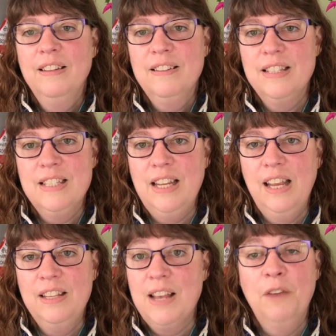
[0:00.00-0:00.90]

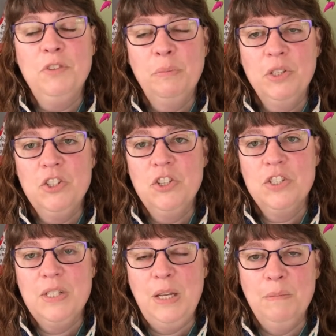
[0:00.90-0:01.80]
to have too much
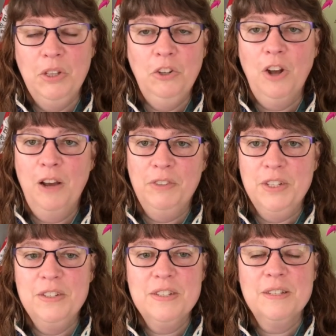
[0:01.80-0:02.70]
steam in their
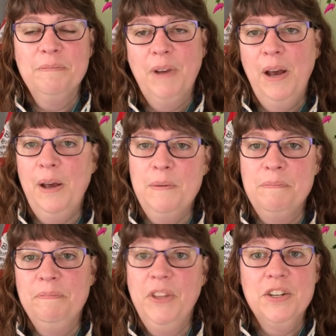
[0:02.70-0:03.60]
novels,
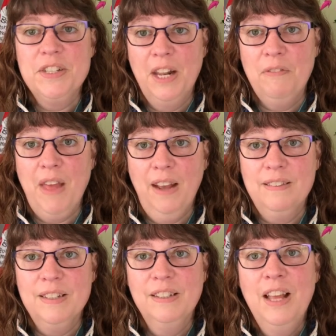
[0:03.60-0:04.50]
there's none of
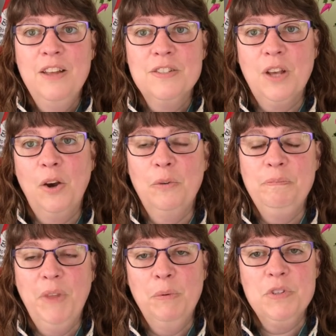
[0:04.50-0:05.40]
that. So
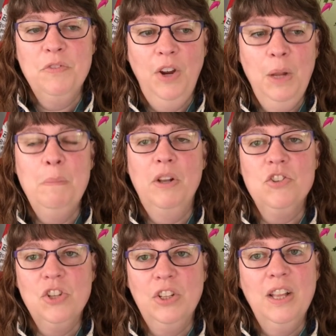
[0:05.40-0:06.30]
it was very
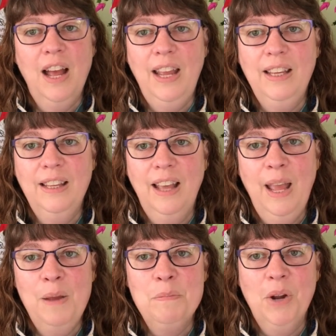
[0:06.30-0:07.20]
much like
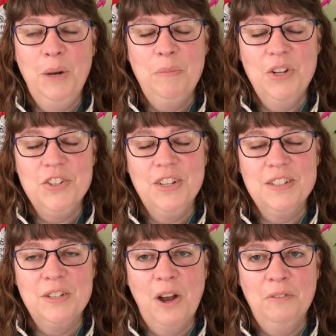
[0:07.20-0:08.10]
a Pride and
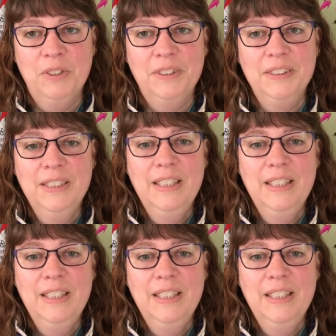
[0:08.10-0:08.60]
Prejudice novel.